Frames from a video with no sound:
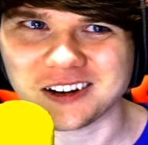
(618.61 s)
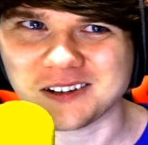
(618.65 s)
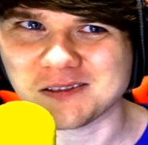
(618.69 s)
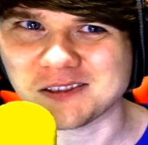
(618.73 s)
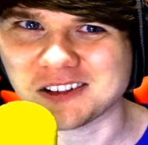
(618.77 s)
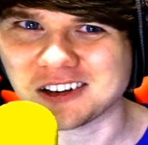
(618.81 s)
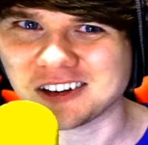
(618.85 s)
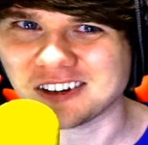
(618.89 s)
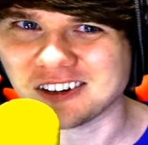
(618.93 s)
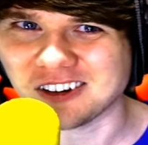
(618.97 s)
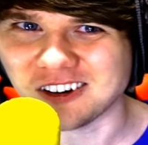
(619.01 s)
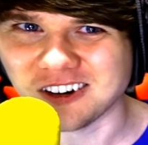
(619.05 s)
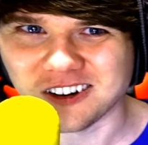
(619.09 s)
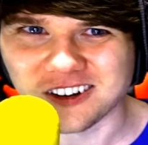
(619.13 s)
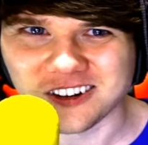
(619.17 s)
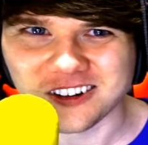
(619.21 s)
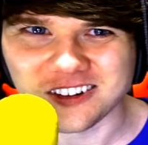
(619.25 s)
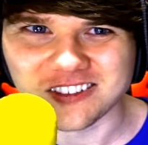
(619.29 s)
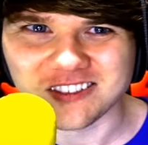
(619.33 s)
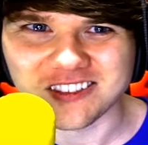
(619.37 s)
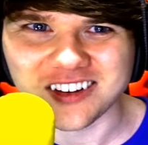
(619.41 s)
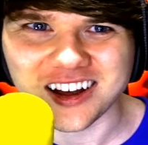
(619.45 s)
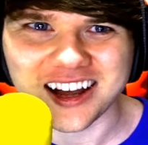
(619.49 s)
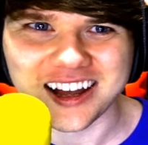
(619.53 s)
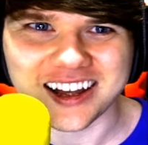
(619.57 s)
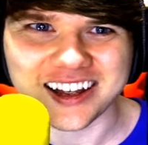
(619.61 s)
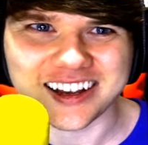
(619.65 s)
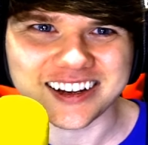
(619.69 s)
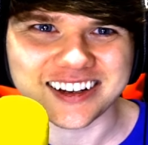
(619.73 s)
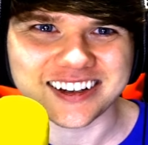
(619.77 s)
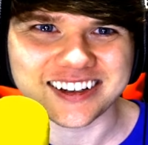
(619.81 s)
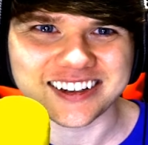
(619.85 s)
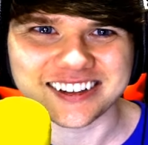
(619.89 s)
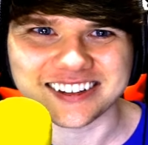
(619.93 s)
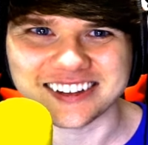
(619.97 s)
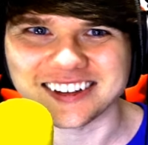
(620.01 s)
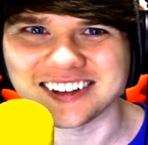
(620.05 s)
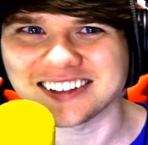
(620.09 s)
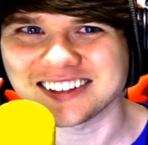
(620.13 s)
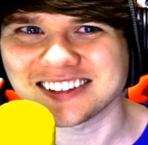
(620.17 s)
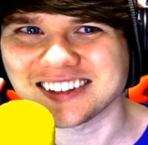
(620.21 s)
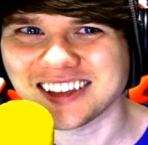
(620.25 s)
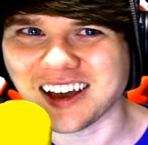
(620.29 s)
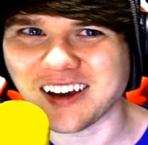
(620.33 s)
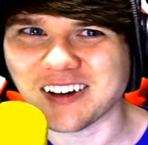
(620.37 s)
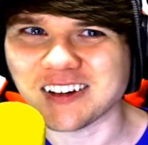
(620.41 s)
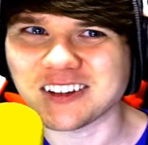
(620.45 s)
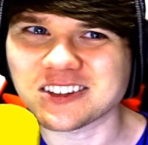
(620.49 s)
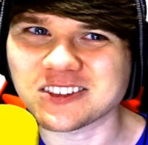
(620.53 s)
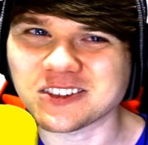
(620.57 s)
But oh my goodness, that
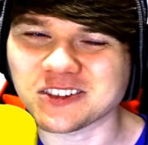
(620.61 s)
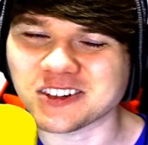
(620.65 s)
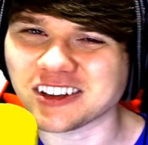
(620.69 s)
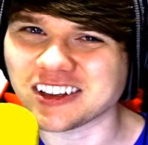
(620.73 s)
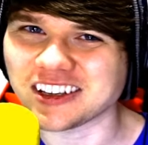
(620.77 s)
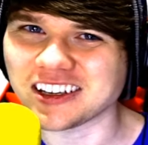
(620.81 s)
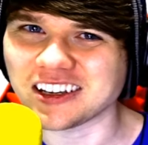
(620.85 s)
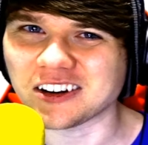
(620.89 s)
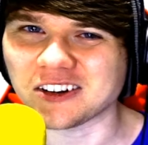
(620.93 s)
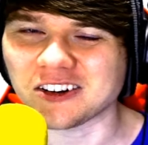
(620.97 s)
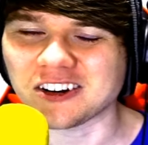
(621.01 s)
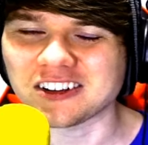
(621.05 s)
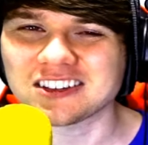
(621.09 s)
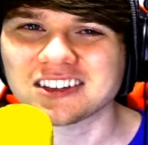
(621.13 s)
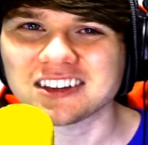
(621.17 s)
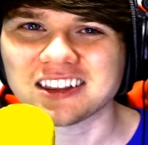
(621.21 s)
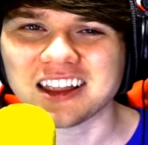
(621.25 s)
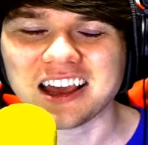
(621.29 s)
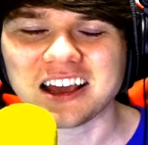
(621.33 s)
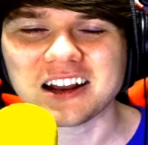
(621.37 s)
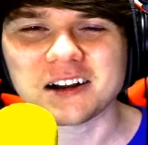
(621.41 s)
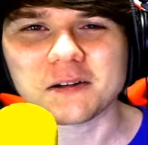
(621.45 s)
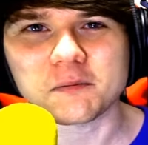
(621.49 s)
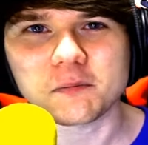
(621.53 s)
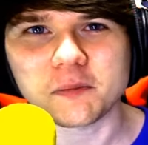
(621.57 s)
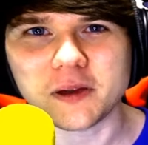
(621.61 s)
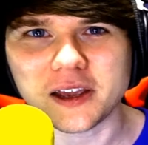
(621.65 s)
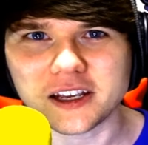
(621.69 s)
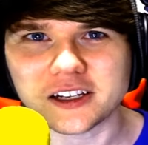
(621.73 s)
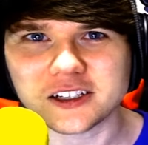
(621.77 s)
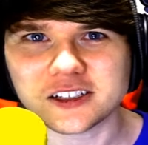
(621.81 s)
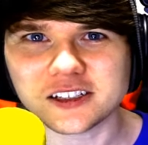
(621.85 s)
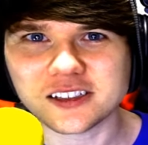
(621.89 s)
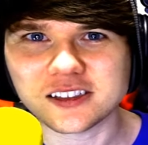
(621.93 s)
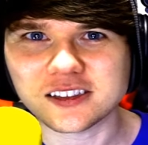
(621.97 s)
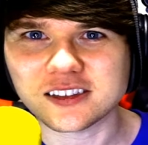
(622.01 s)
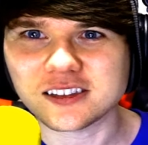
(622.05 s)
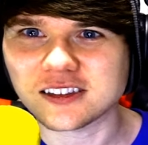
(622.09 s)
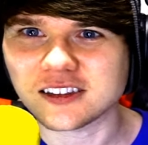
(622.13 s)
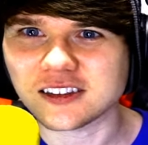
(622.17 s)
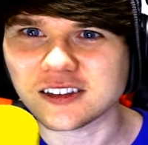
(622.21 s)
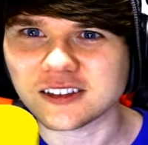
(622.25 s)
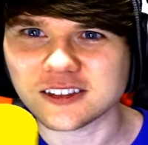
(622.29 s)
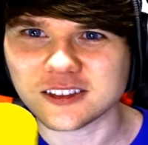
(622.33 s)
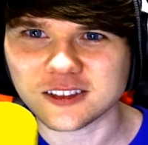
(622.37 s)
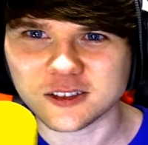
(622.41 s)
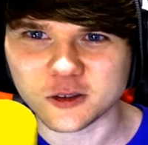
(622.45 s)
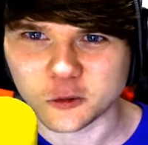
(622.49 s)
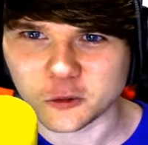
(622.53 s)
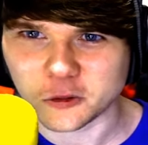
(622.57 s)
was really interesting. The animations of the
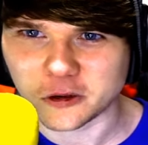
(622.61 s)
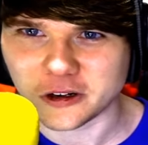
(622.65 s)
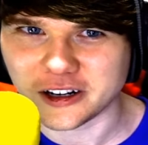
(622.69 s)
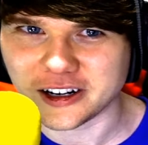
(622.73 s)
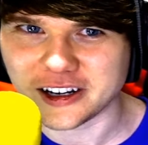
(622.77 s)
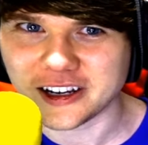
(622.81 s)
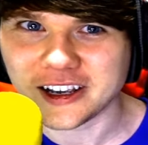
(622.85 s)
story,